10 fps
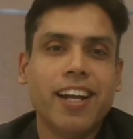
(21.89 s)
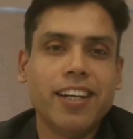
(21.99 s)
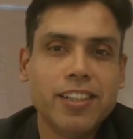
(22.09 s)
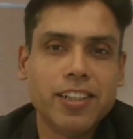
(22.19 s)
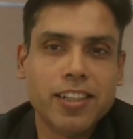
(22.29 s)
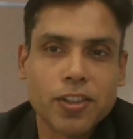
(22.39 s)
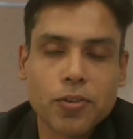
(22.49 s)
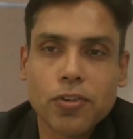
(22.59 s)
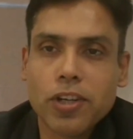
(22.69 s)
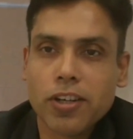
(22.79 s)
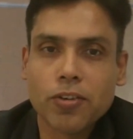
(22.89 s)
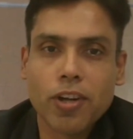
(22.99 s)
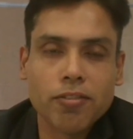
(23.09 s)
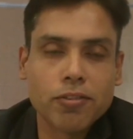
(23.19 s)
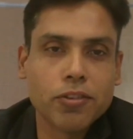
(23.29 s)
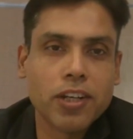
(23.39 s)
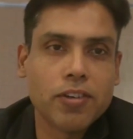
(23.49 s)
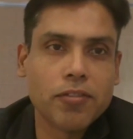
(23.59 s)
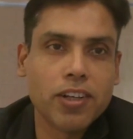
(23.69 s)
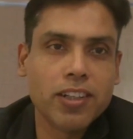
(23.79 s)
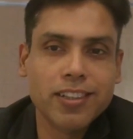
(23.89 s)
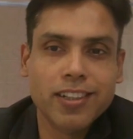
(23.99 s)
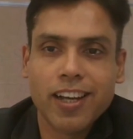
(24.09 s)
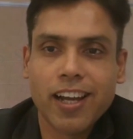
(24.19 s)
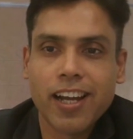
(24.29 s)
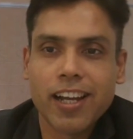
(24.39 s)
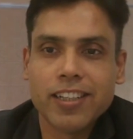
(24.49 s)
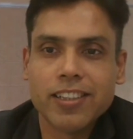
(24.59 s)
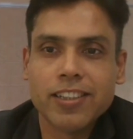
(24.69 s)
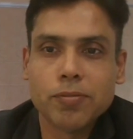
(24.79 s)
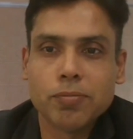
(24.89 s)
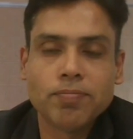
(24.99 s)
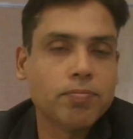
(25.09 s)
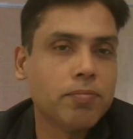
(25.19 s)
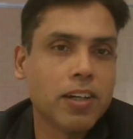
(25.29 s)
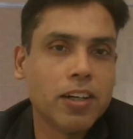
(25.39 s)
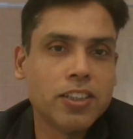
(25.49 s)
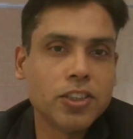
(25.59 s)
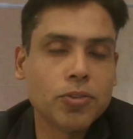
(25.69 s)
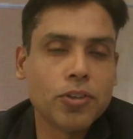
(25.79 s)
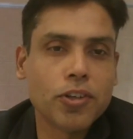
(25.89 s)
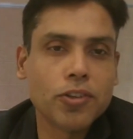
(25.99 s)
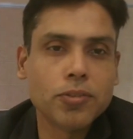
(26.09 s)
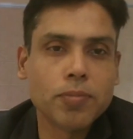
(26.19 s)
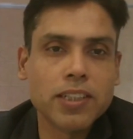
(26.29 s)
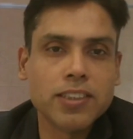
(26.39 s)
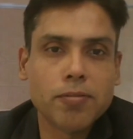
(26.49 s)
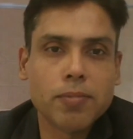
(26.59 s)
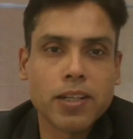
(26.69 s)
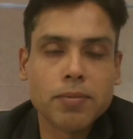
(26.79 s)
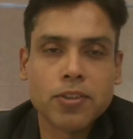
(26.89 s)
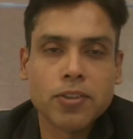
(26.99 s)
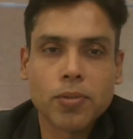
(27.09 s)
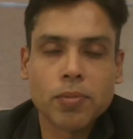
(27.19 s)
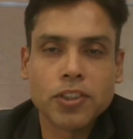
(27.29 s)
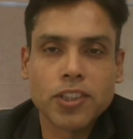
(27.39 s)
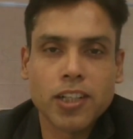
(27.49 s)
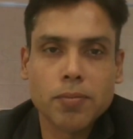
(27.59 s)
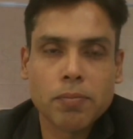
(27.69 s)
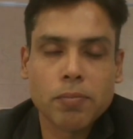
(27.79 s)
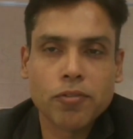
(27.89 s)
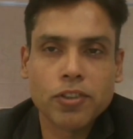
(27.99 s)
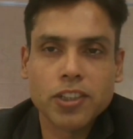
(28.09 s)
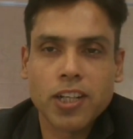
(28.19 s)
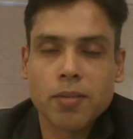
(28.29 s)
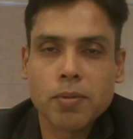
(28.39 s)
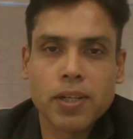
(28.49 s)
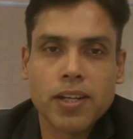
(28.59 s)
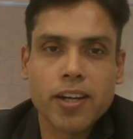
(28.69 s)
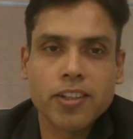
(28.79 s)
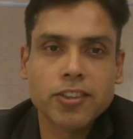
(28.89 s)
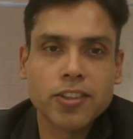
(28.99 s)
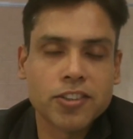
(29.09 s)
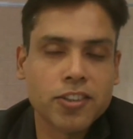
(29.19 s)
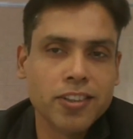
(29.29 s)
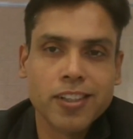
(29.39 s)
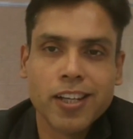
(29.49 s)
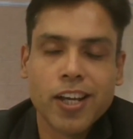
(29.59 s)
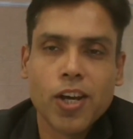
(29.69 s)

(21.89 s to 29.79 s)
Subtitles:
And good afternoon, everyone. And just to introduce myself, my name is Dr. Prashant. By profession, I am a pediatric surgeon.